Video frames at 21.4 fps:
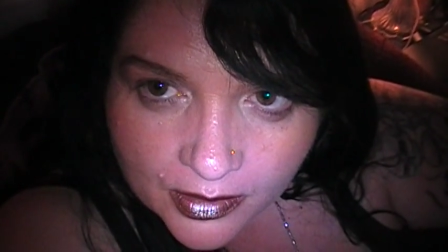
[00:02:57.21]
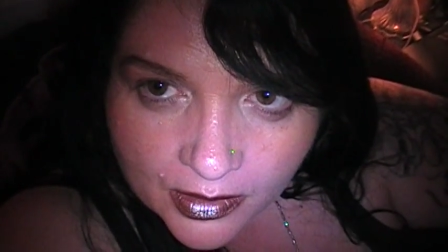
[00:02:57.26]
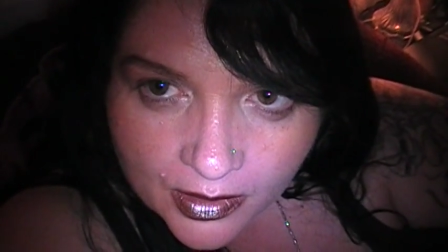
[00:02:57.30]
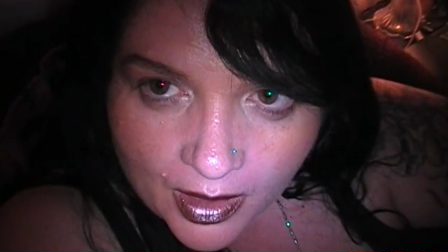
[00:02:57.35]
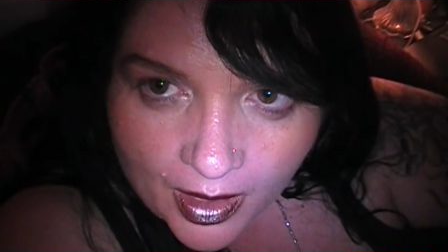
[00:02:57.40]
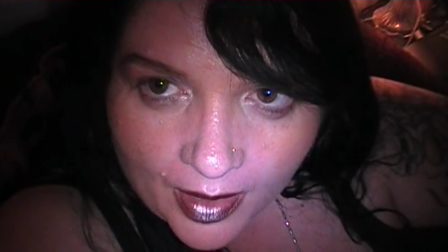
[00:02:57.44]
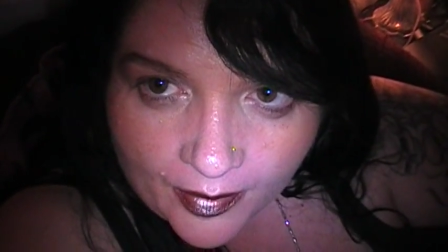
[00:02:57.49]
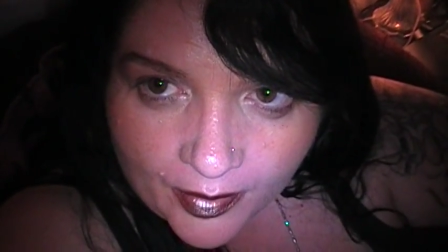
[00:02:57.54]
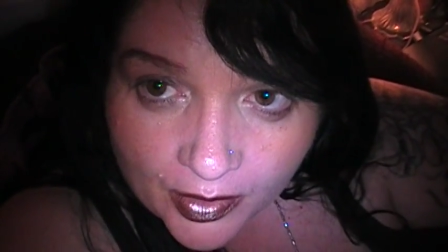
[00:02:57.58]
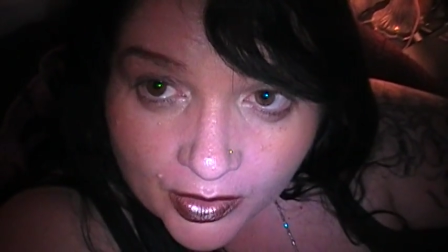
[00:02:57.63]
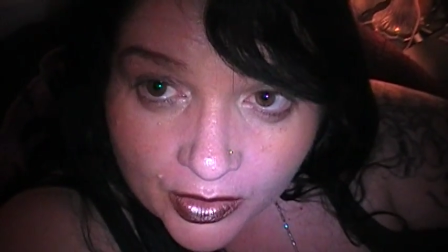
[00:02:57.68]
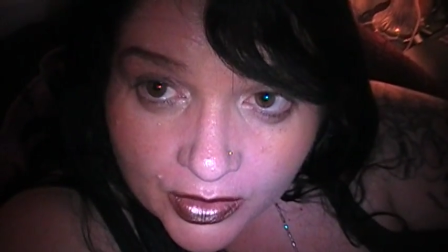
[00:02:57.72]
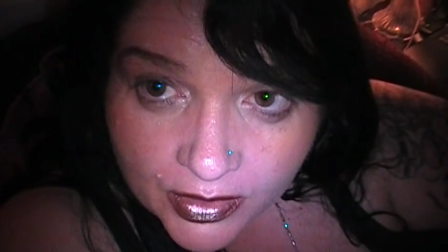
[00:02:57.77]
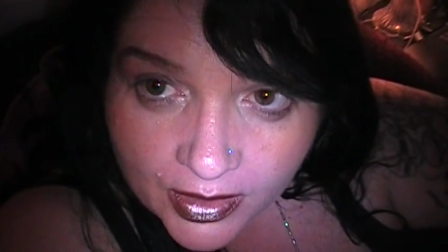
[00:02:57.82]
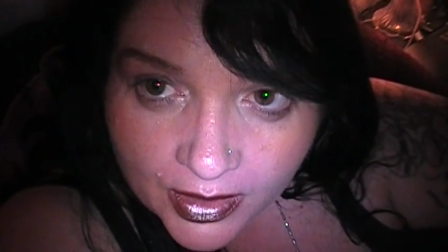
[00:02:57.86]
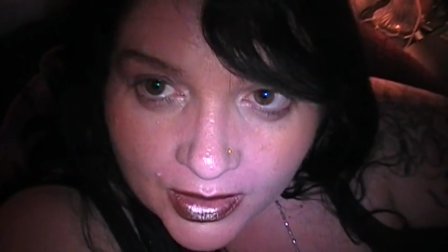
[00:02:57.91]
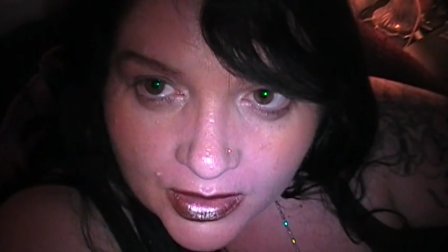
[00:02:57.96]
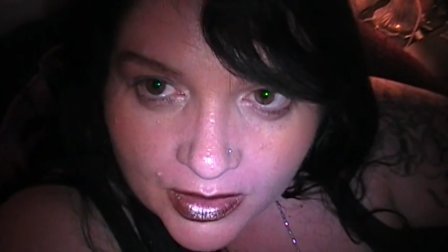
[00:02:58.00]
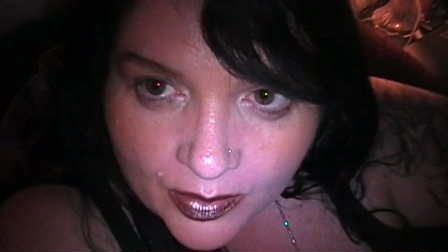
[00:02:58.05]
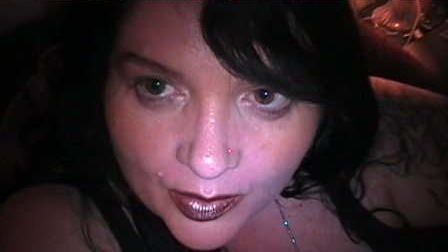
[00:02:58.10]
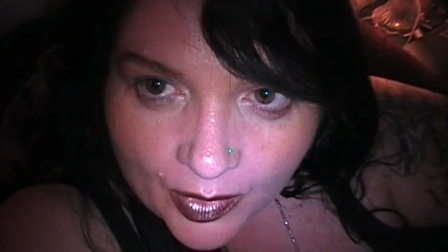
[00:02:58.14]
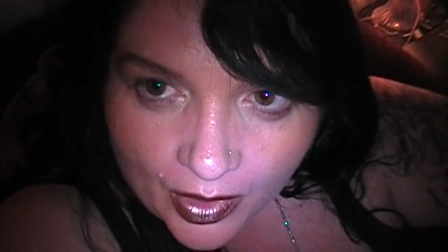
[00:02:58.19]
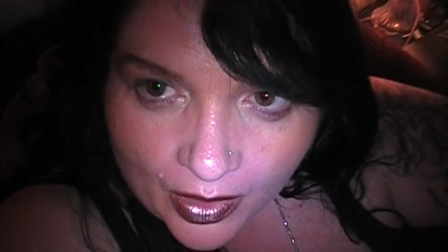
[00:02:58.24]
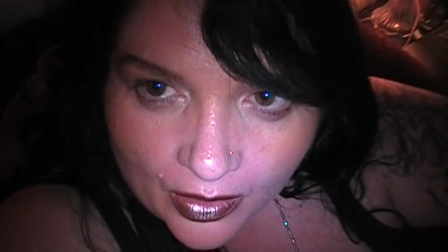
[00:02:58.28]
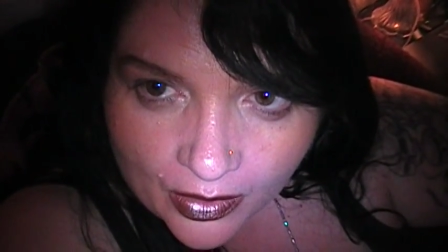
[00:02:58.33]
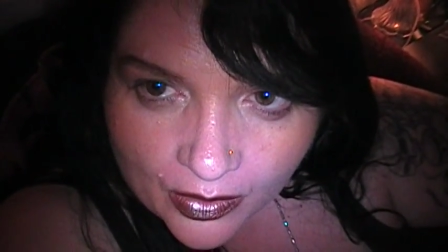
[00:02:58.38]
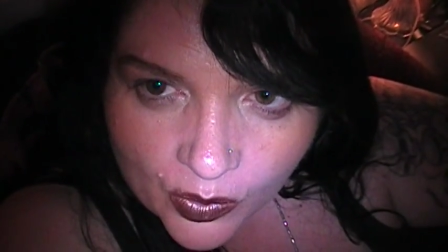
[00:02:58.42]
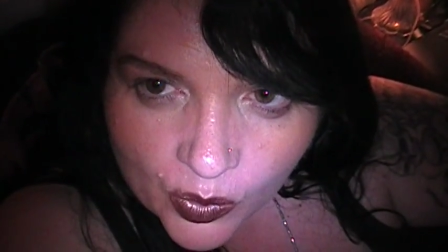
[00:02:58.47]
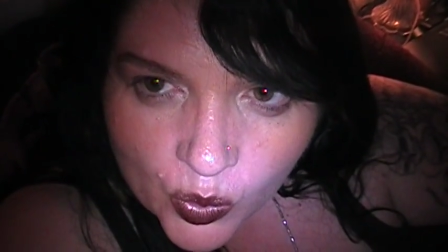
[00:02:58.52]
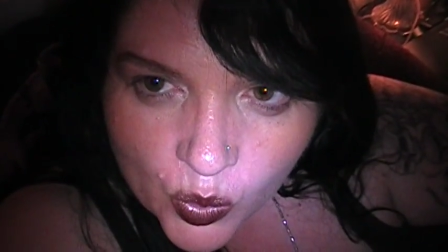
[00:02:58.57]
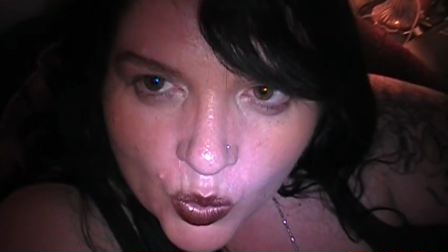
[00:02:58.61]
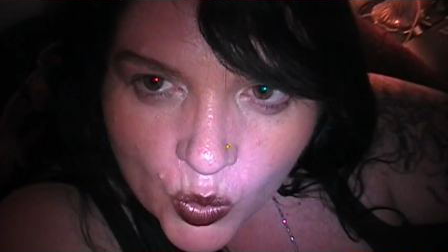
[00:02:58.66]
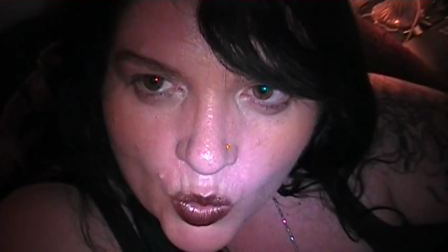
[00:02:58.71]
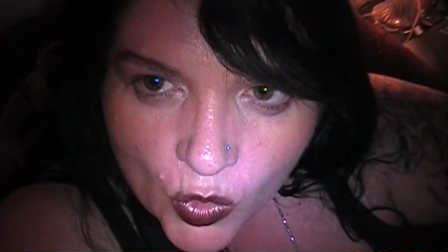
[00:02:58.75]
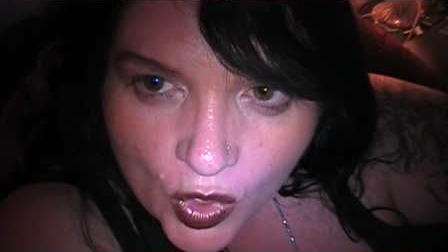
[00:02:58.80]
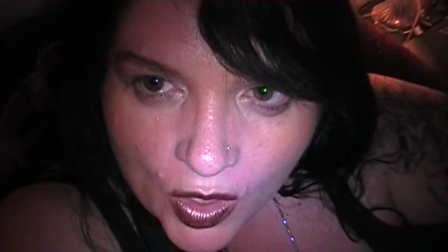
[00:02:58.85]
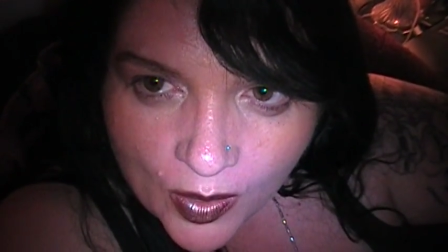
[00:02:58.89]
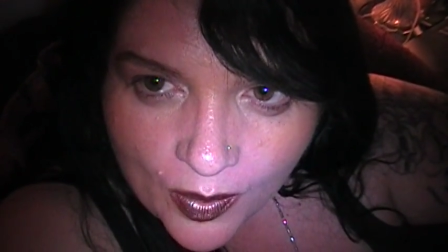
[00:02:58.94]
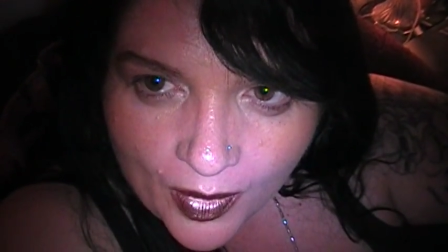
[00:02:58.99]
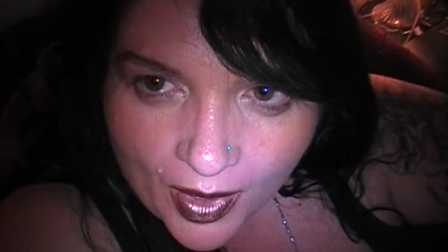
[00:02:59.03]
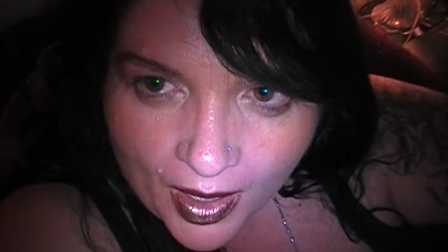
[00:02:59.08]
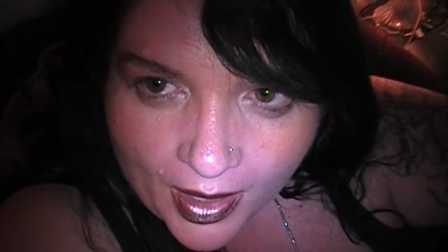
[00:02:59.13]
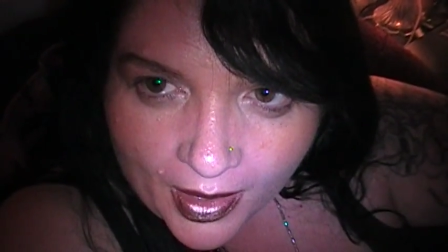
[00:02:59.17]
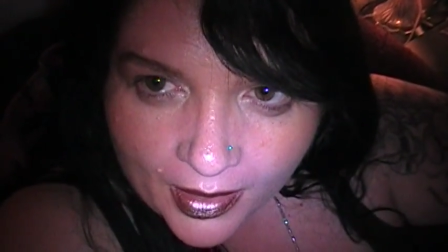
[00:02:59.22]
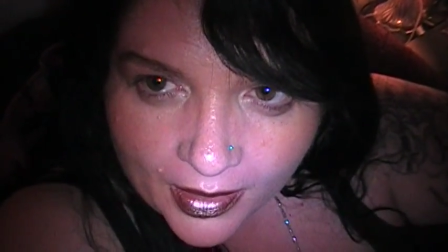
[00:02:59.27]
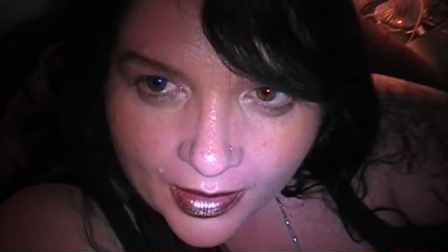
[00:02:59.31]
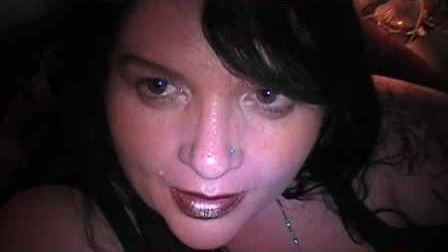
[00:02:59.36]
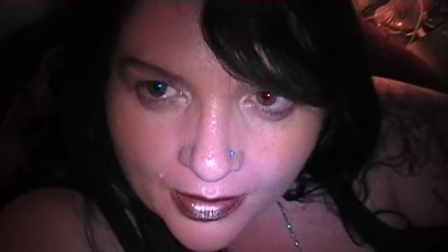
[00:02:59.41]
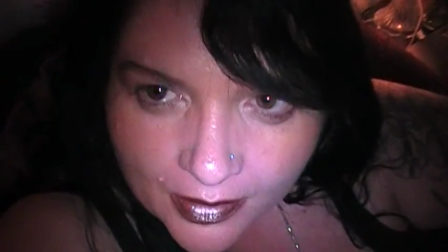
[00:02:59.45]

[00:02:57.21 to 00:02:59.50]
Have a good day tomorrow. Bye.